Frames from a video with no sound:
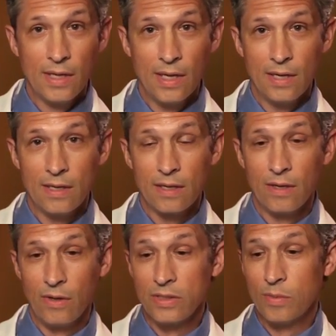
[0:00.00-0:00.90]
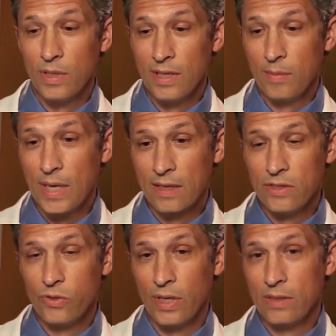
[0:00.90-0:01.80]
and ultimately make
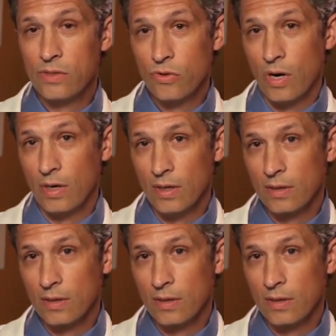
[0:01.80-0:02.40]
the joint stronger.